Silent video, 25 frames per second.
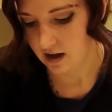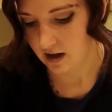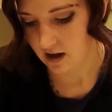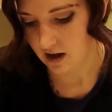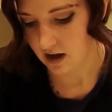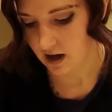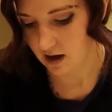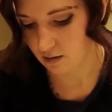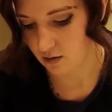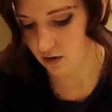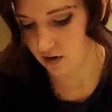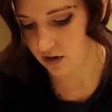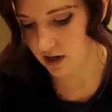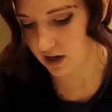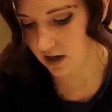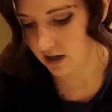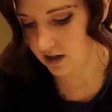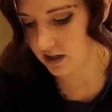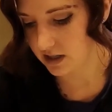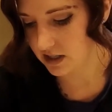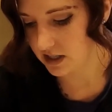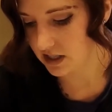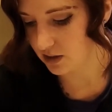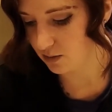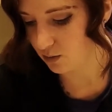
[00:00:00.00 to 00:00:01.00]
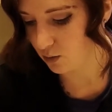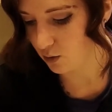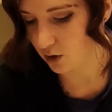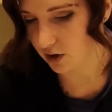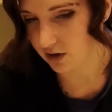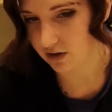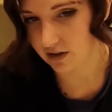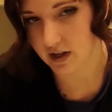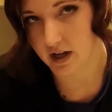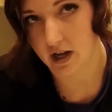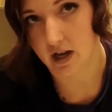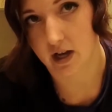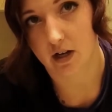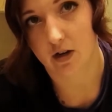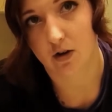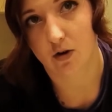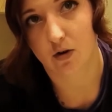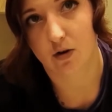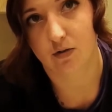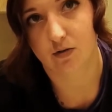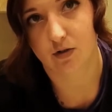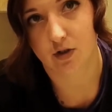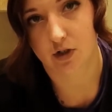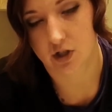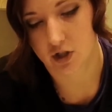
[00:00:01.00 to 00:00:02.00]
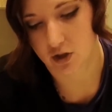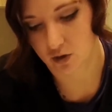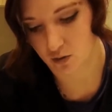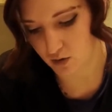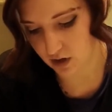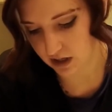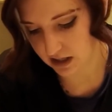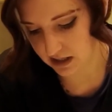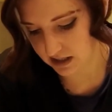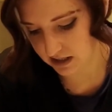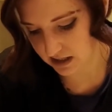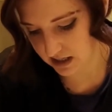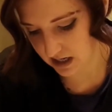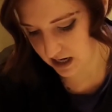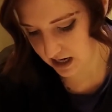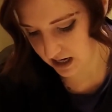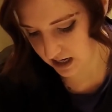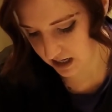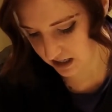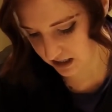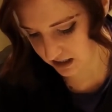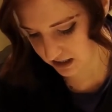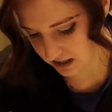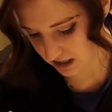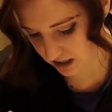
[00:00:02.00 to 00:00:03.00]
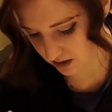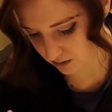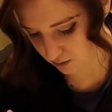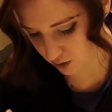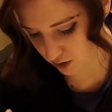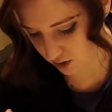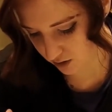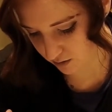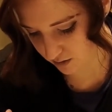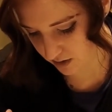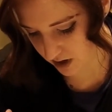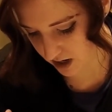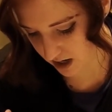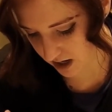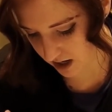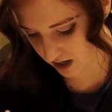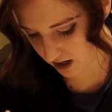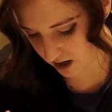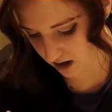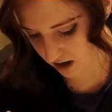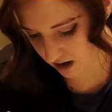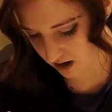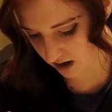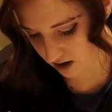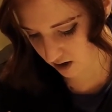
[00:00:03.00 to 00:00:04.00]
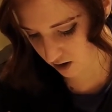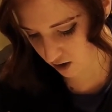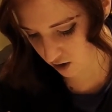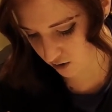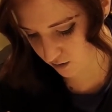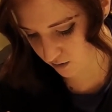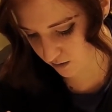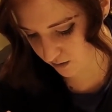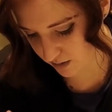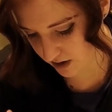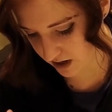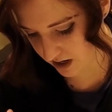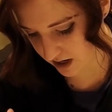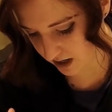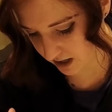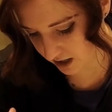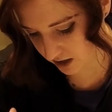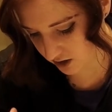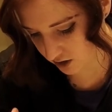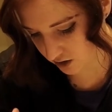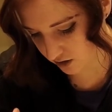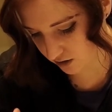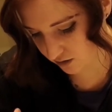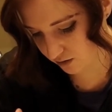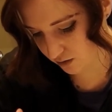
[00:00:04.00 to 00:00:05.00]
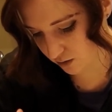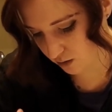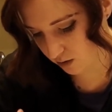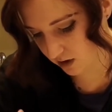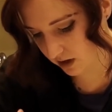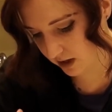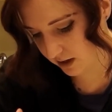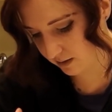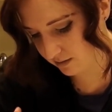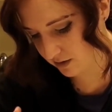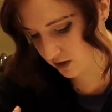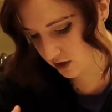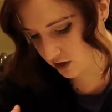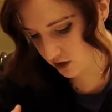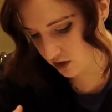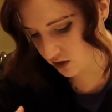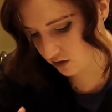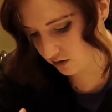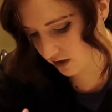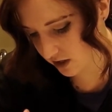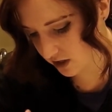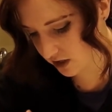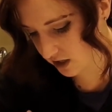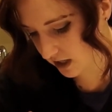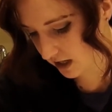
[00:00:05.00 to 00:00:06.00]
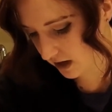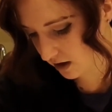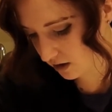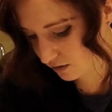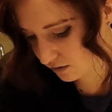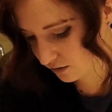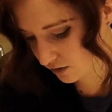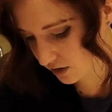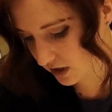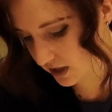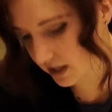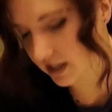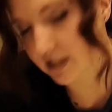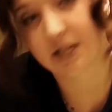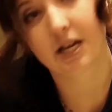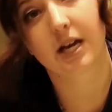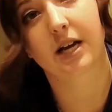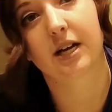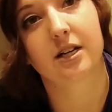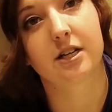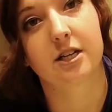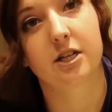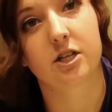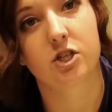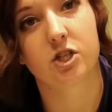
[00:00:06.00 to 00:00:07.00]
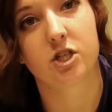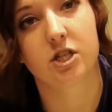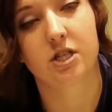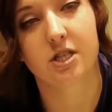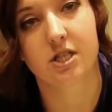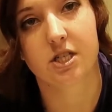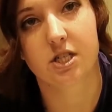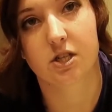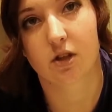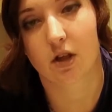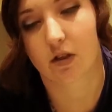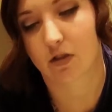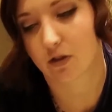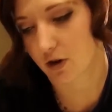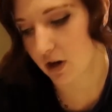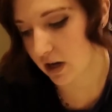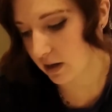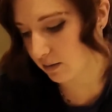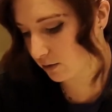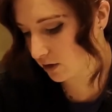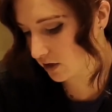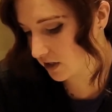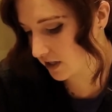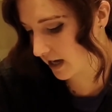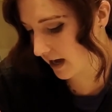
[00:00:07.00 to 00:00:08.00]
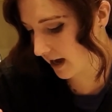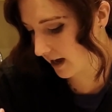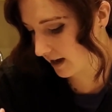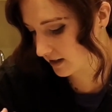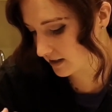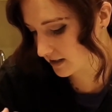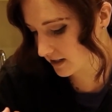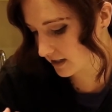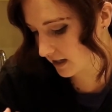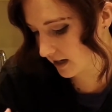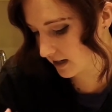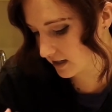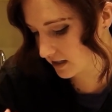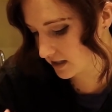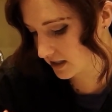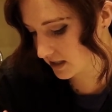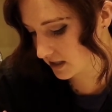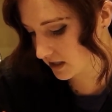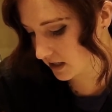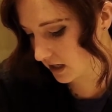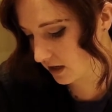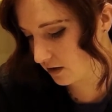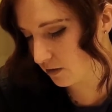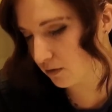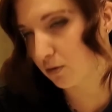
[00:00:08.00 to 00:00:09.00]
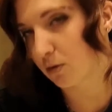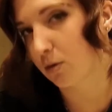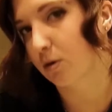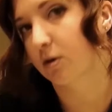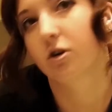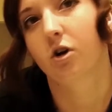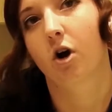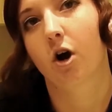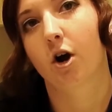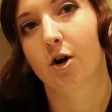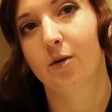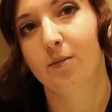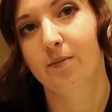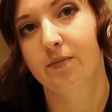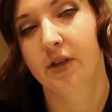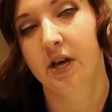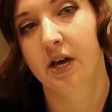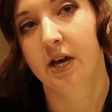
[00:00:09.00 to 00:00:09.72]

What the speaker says: I will then support the head over to one side and put my arm behind her forelimb to stretch it out for the technician so that they're able to access the forearm.